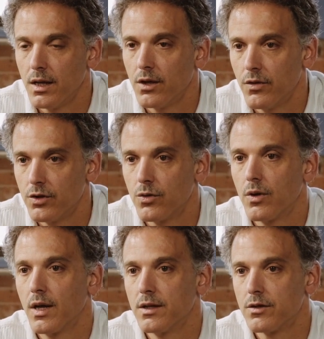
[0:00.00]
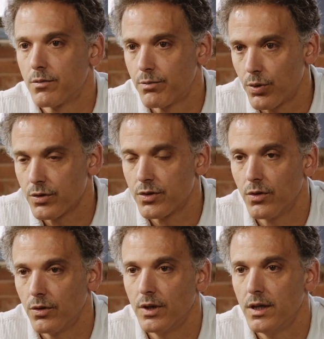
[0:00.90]
individualized
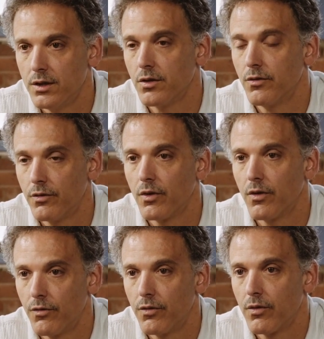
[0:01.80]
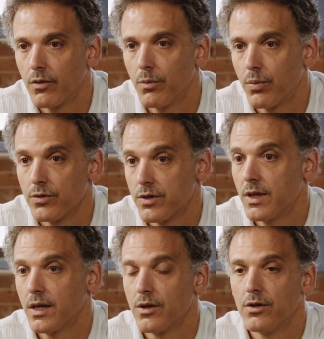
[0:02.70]
personal needs of the
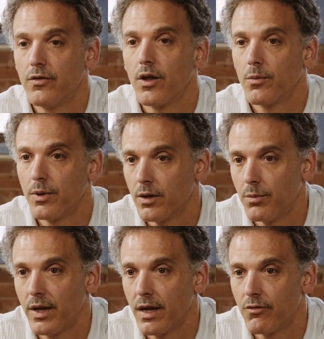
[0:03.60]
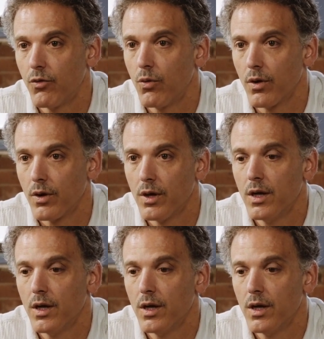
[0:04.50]
person that you're developing the plan for.